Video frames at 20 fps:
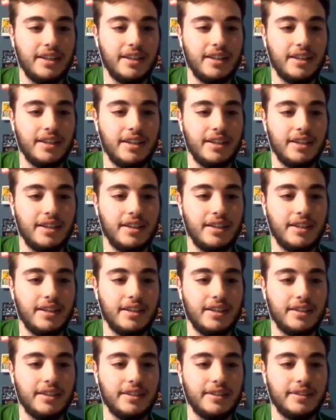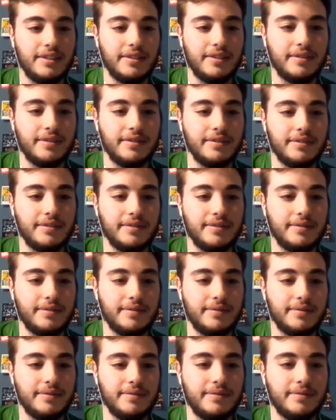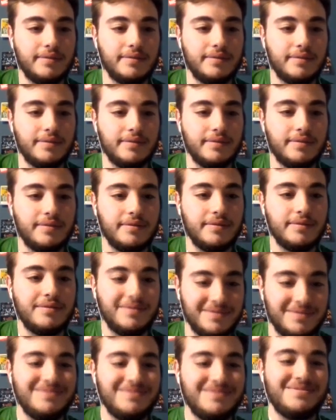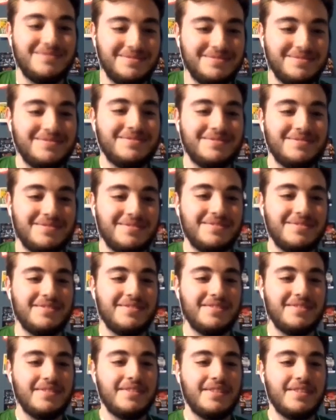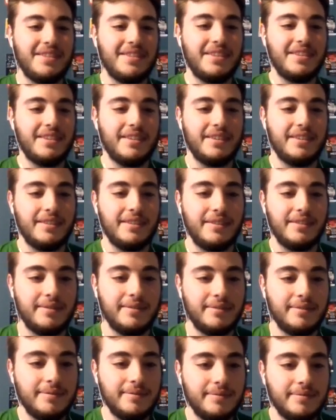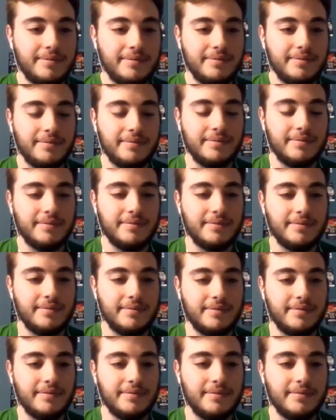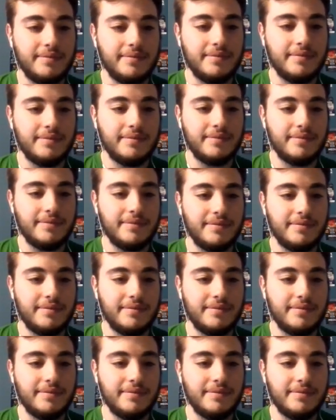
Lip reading: [no speech]